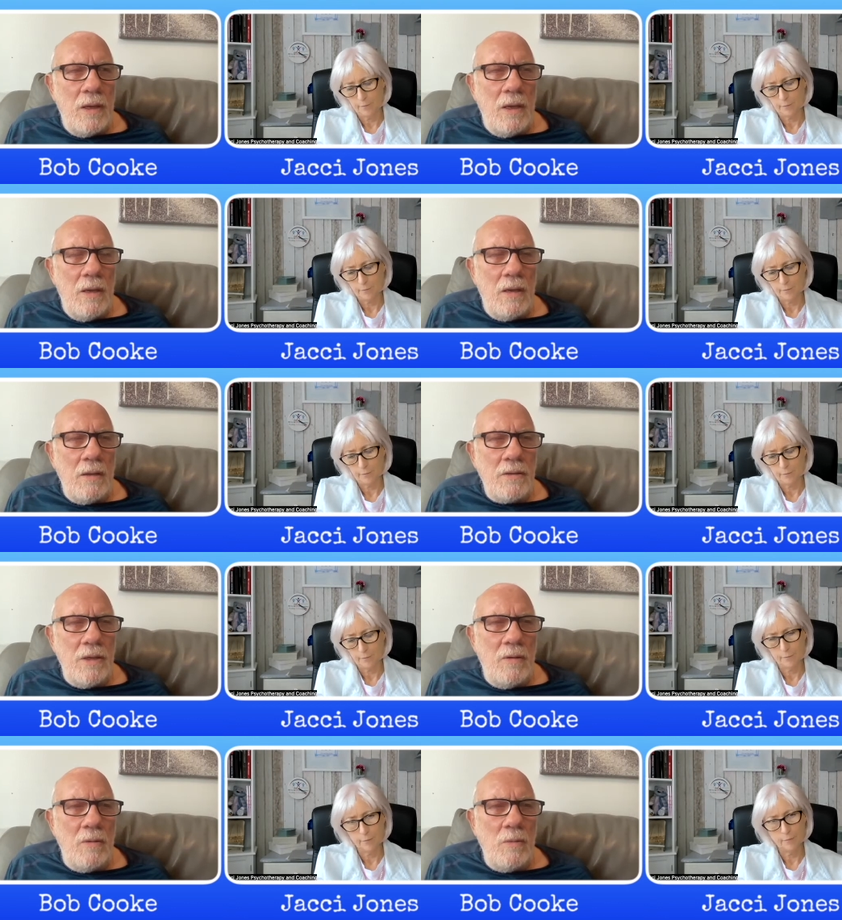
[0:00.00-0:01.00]
Speaker 1: uh,
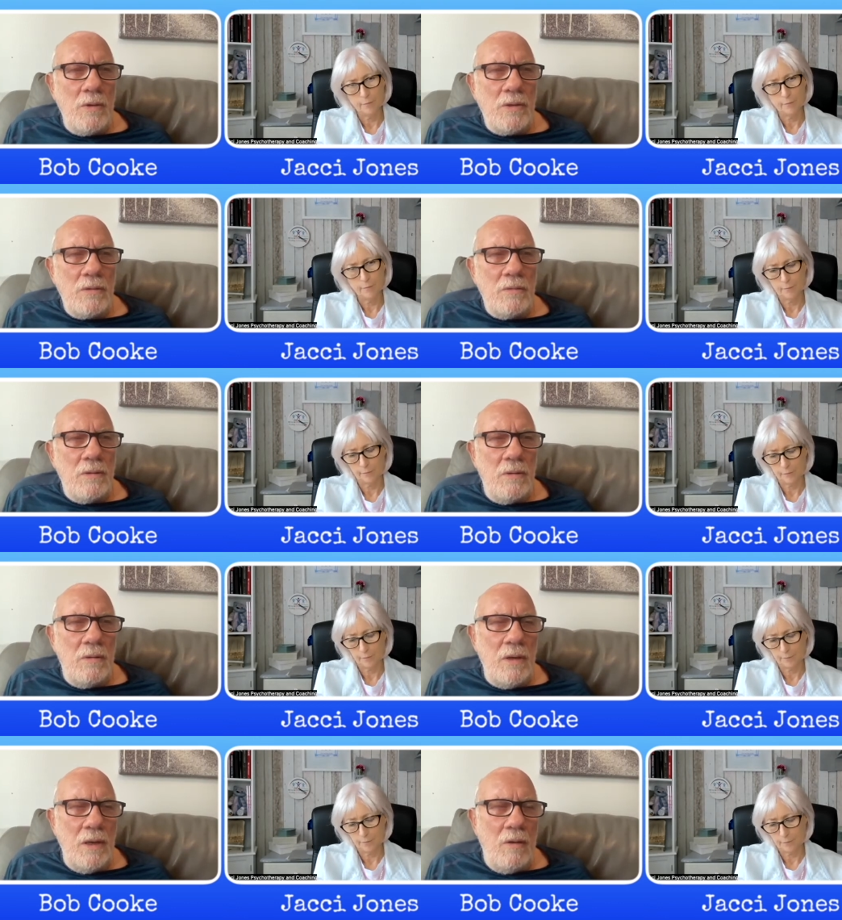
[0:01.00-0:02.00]
so it was,
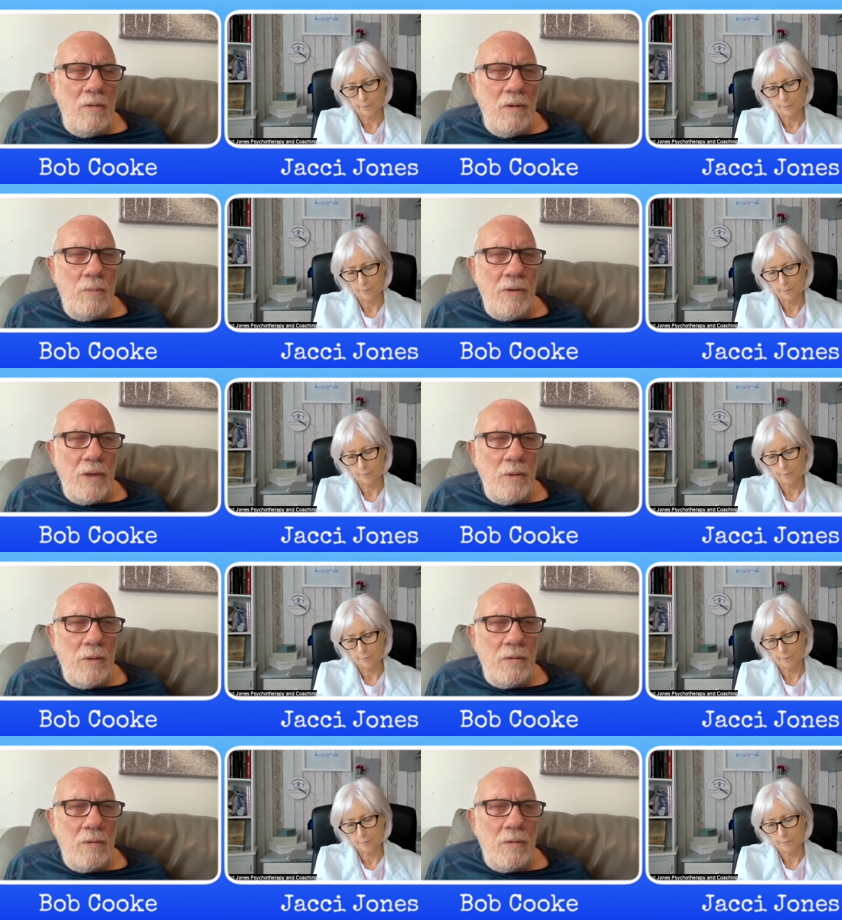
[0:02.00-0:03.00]
you know, a pretty
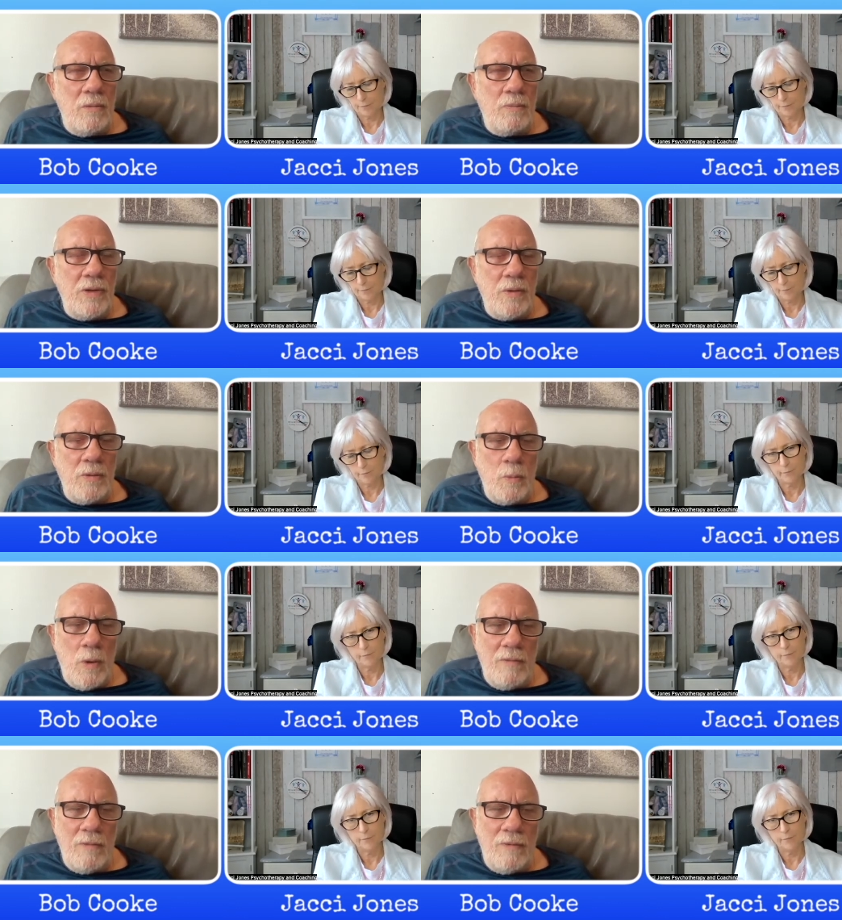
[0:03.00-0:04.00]
pretty good
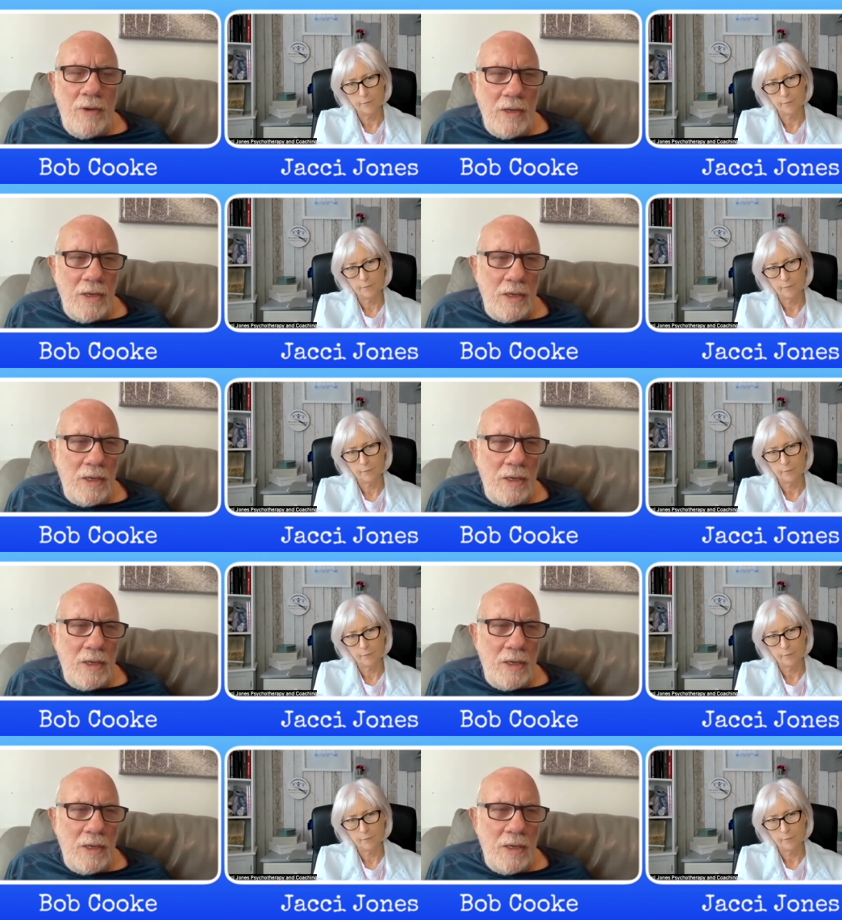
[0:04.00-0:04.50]
way of defending